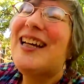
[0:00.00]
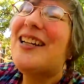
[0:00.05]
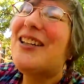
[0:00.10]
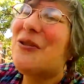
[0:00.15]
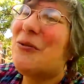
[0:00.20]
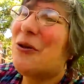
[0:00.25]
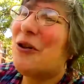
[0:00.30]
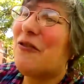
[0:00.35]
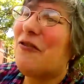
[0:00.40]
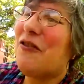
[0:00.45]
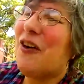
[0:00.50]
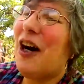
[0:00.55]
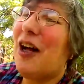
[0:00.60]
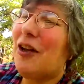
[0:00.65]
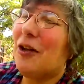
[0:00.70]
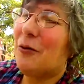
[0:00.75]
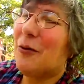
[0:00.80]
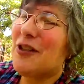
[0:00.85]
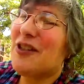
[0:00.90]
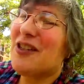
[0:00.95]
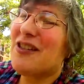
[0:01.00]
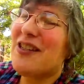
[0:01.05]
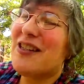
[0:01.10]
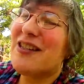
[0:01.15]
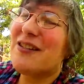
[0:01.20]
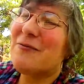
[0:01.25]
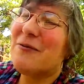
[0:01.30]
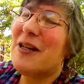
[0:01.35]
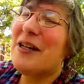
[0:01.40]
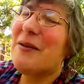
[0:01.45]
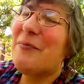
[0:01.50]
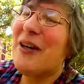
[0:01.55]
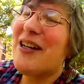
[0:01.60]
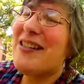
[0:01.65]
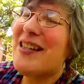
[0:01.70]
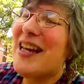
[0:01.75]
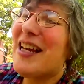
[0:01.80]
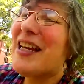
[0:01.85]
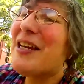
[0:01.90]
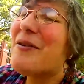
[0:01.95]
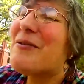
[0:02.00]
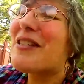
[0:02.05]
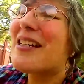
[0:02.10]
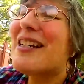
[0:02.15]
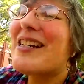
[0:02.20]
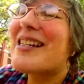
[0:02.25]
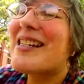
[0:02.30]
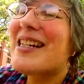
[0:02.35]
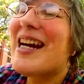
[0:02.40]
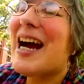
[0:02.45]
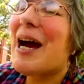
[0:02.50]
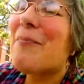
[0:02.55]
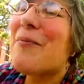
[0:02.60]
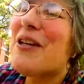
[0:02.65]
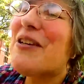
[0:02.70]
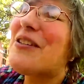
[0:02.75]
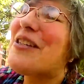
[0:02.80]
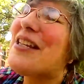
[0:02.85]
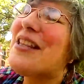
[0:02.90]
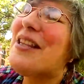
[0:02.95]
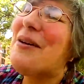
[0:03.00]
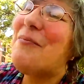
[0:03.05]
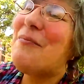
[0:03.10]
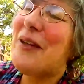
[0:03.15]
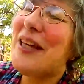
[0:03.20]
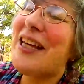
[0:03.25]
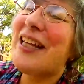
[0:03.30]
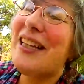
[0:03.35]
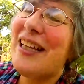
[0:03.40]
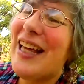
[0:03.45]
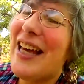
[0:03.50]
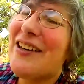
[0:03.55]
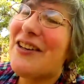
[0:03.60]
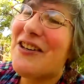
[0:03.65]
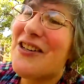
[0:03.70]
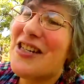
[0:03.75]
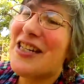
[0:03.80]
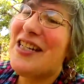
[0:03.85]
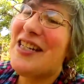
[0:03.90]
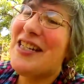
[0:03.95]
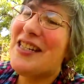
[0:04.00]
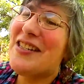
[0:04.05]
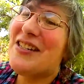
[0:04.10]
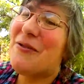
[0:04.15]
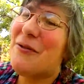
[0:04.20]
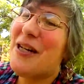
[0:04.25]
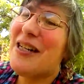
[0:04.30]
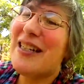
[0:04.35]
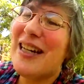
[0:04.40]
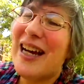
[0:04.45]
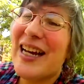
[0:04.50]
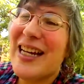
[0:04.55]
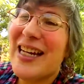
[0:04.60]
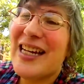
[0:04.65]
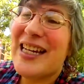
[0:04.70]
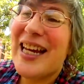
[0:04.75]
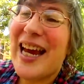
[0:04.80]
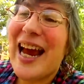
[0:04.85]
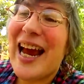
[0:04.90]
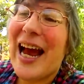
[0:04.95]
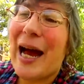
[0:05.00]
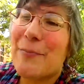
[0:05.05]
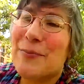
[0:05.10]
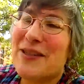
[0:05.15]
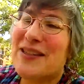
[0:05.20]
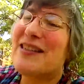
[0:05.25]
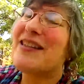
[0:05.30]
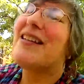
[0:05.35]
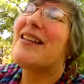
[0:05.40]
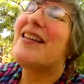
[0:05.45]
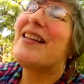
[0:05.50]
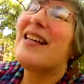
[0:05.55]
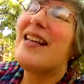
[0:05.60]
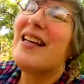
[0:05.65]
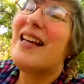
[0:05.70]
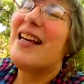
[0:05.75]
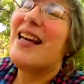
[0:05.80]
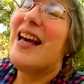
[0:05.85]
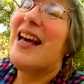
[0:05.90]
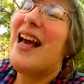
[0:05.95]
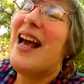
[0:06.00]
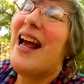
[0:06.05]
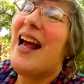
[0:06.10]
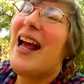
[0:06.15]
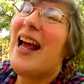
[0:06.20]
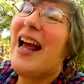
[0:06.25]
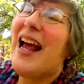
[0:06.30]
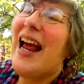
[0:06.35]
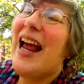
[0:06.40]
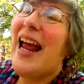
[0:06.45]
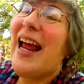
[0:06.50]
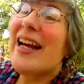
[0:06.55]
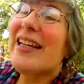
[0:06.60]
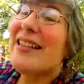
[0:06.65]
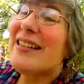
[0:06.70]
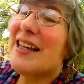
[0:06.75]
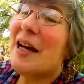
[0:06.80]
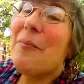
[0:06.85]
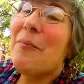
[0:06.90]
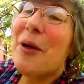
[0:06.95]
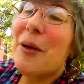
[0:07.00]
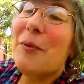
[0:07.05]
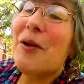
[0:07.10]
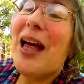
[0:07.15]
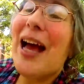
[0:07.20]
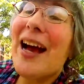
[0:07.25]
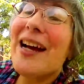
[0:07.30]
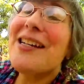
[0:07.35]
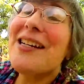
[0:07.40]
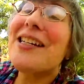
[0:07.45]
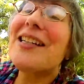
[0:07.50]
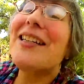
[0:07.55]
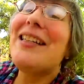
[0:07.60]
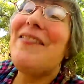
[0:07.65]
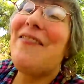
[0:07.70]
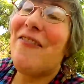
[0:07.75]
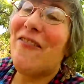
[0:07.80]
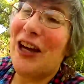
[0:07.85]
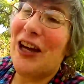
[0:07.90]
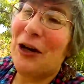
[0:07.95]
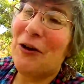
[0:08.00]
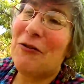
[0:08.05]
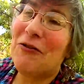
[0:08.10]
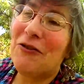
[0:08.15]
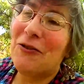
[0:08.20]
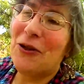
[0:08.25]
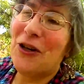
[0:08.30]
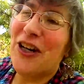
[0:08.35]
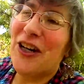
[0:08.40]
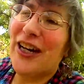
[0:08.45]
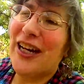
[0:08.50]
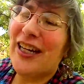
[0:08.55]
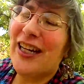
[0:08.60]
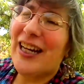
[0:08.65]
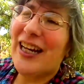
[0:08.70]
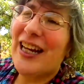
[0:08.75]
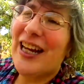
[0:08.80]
Twitter followers this week by saying he was going to stop using the big letters in his tweets, i.e. caps. And some people actually fell for it.